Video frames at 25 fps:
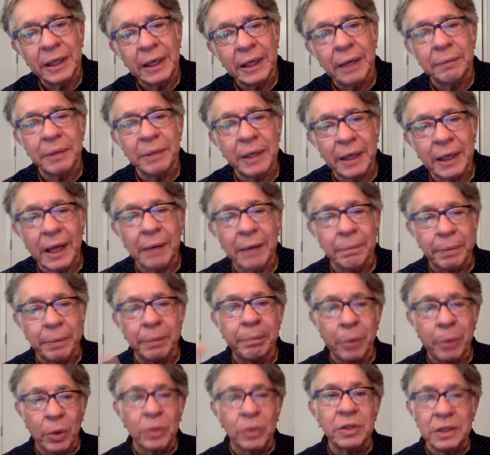I mean, I
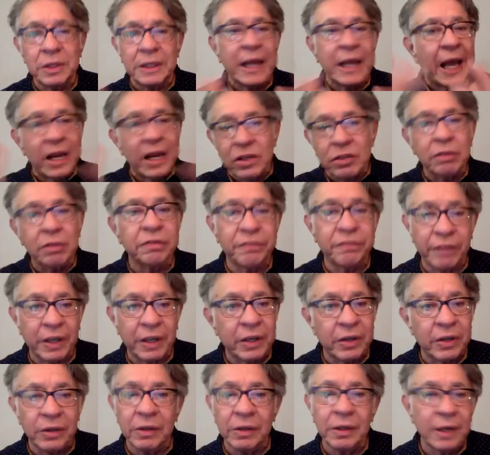proposed the actual
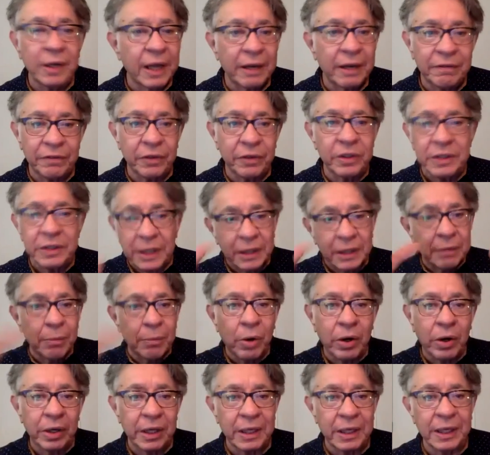figure at first in the
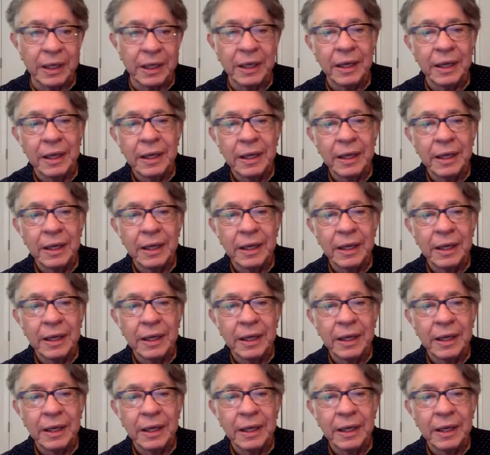marquee,